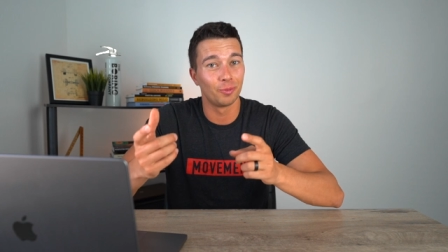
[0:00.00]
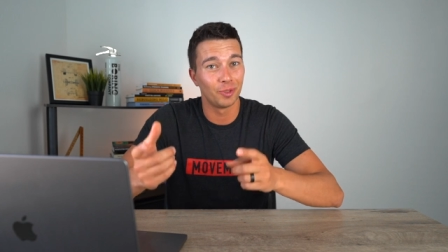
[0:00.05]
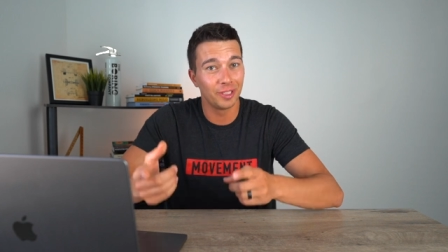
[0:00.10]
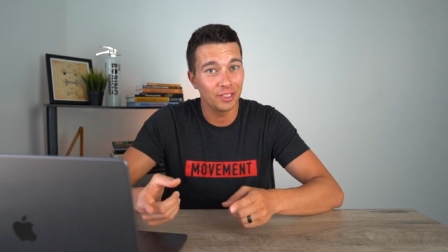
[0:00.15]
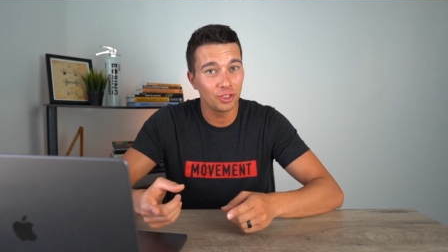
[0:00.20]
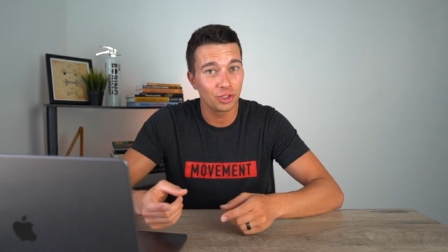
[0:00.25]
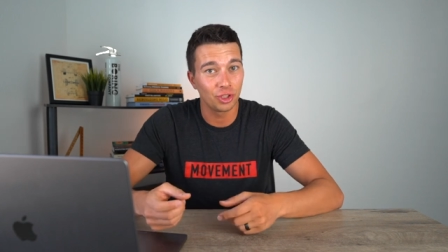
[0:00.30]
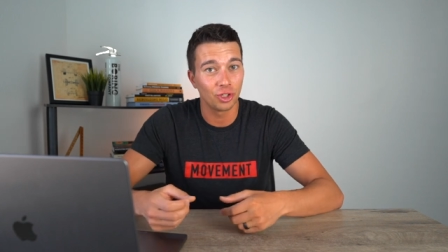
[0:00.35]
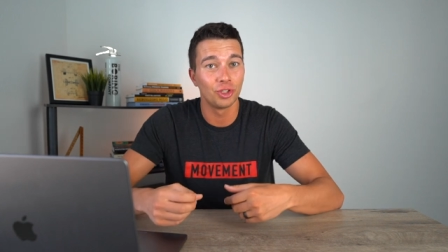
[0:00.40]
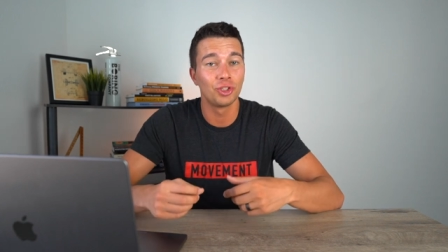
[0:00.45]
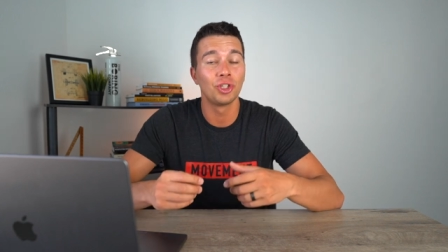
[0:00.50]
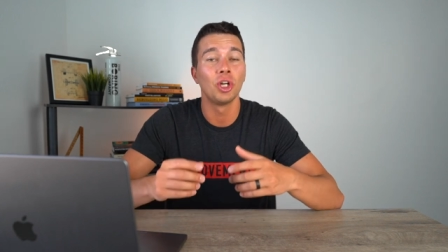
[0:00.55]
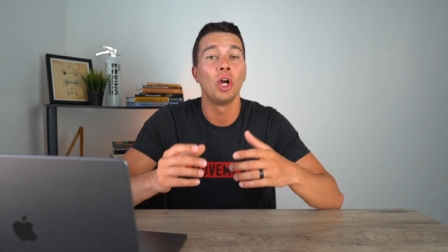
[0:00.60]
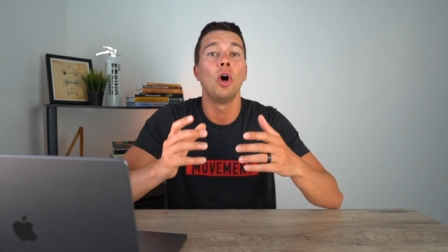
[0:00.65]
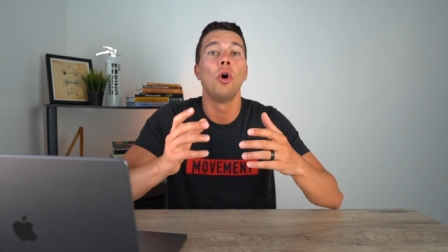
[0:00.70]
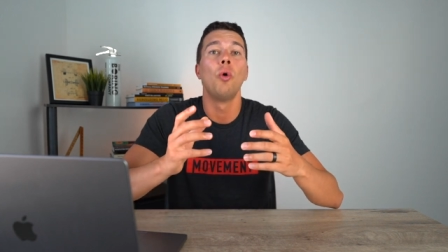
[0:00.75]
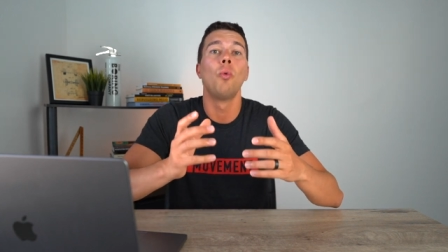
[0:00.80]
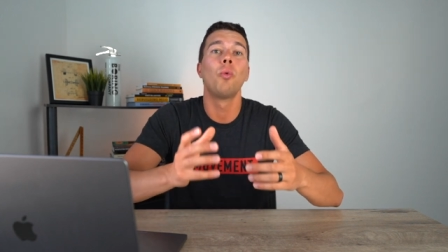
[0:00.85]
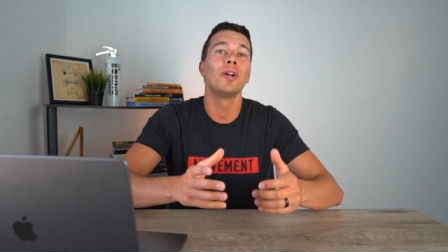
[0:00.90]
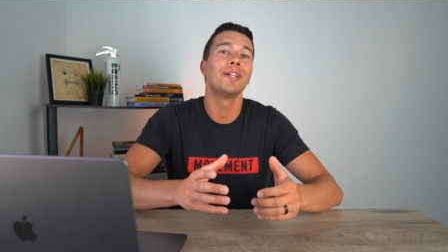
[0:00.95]
research,
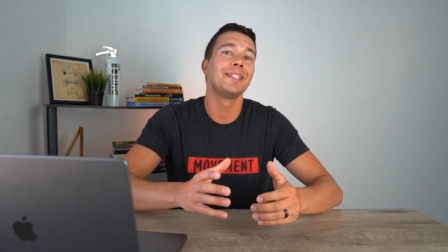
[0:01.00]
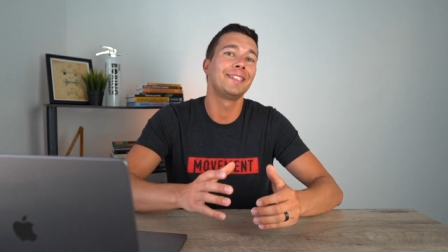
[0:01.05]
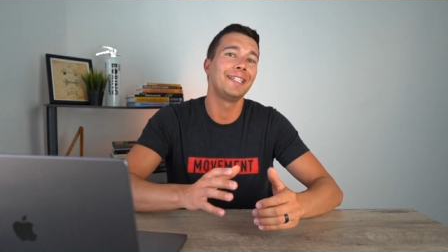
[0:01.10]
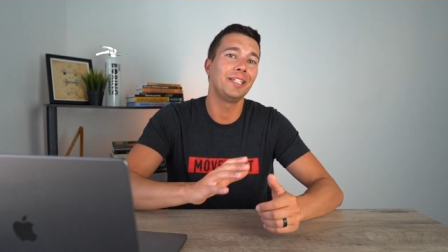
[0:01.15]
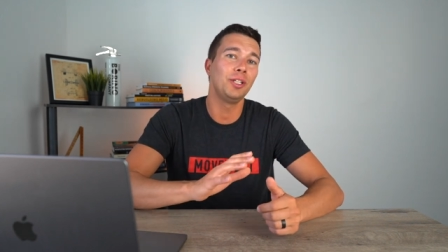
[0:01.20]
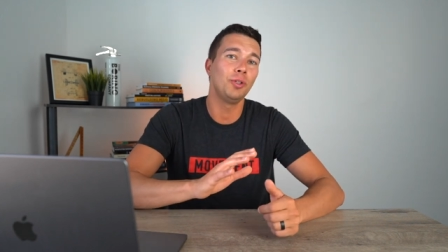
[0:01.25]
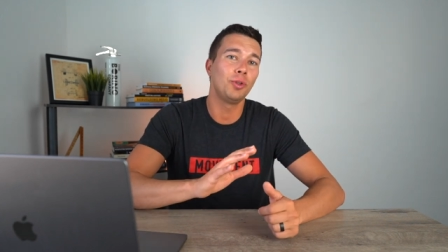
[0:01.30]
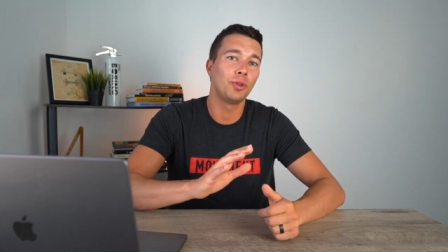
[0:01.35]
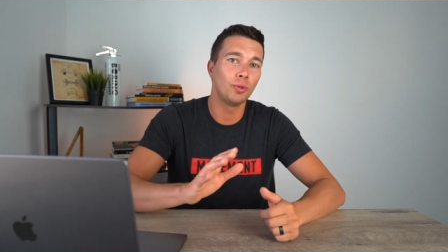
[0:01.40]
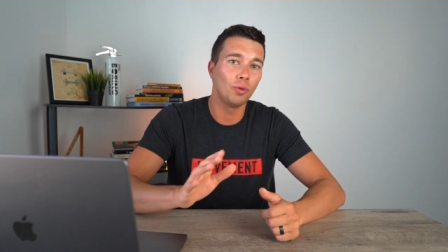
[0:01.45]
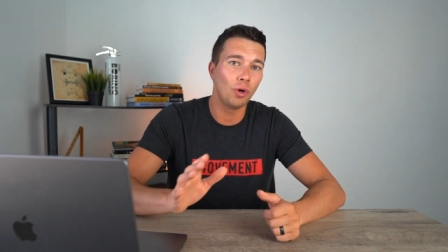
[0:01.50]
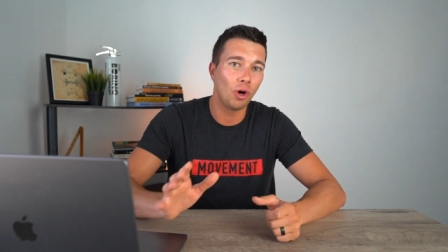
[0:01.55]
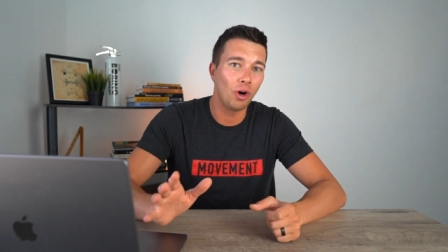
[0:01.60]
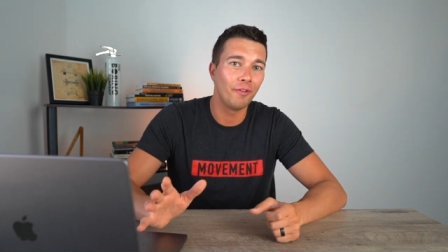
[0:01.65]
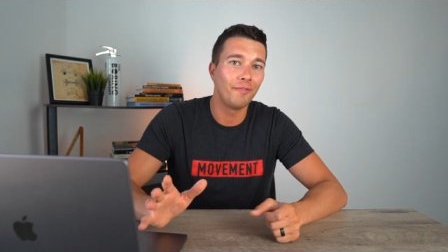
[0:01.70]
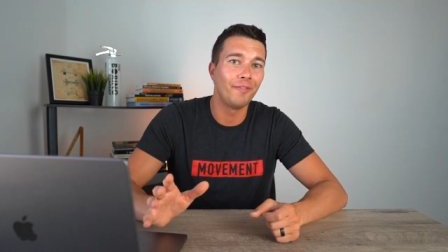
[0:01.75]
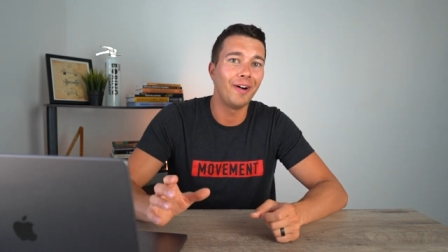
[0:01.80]
we're gonna take you through all